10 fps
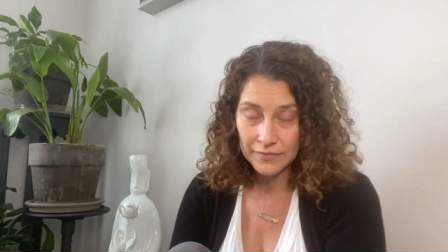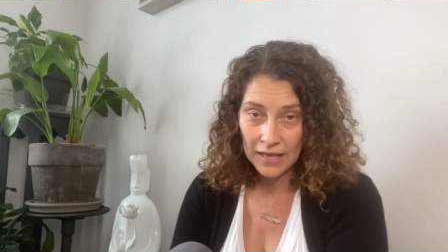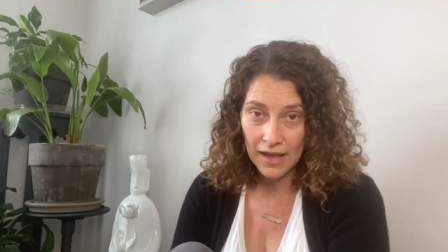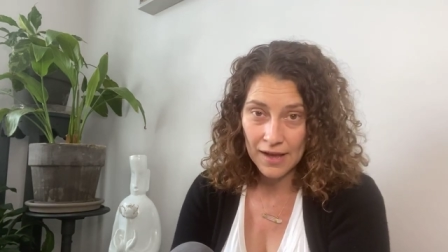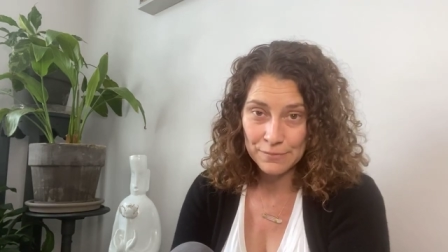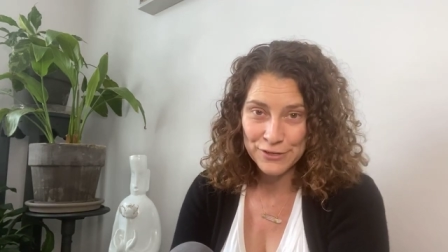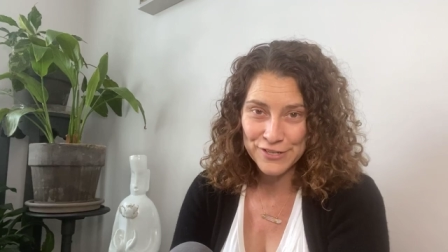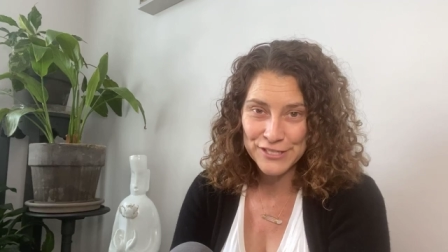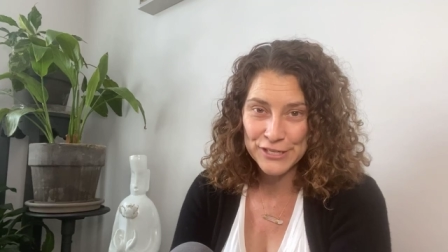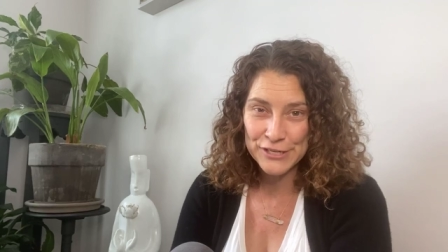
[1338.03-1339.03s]

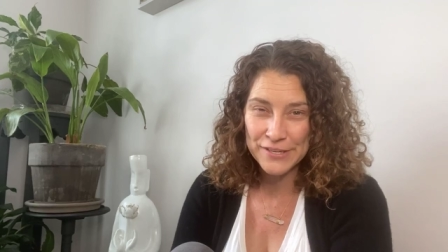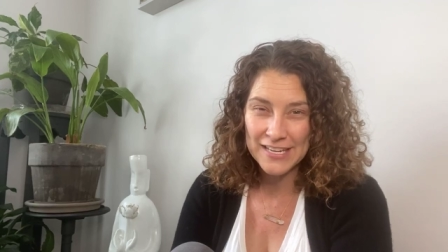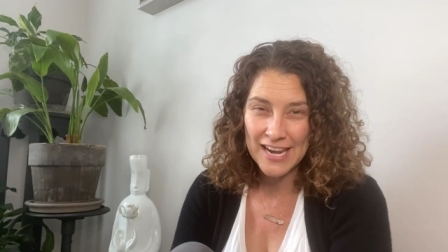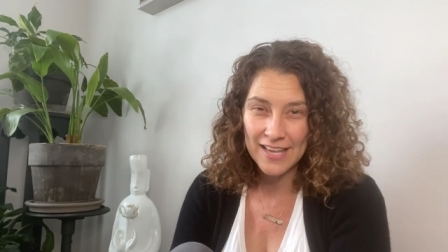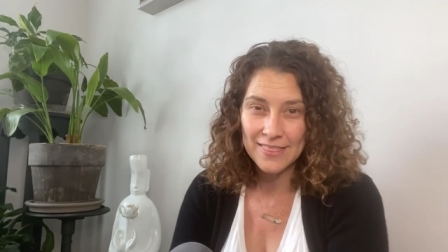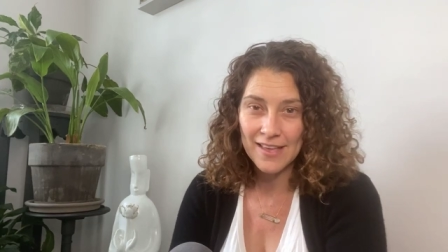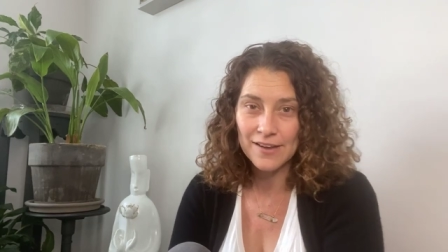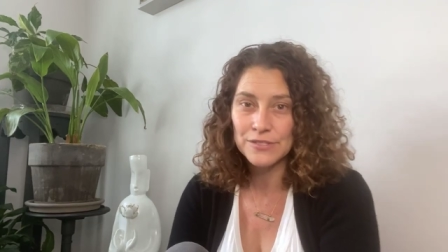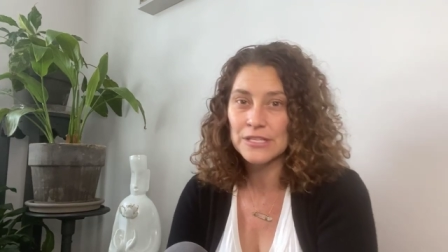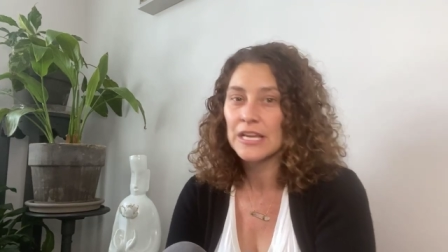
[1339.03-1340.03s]
Carissa, you're in the 9th house.